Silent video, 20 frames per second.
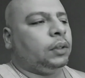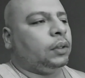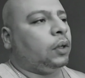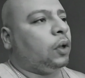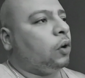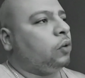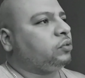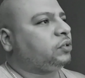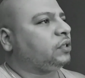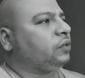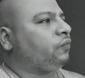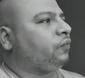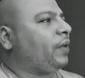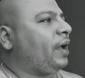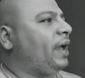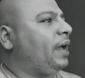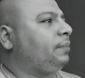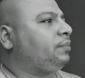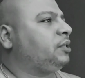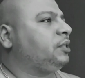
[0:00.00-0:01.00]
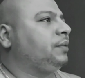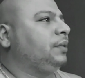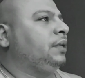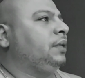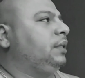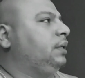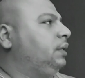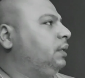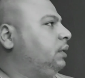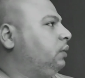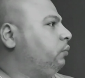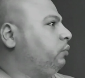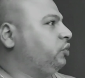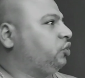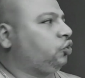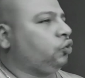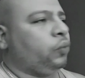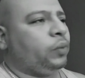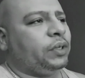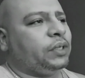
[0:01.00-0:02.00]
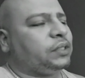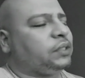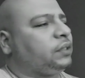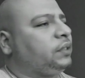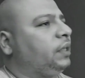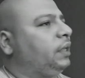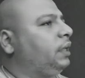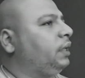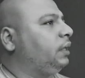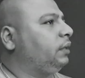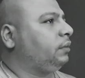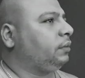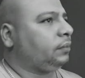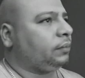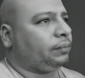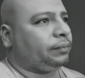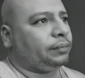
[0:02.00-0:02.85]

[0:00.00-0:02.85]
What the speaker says: Goes and raps. Was doing his thing,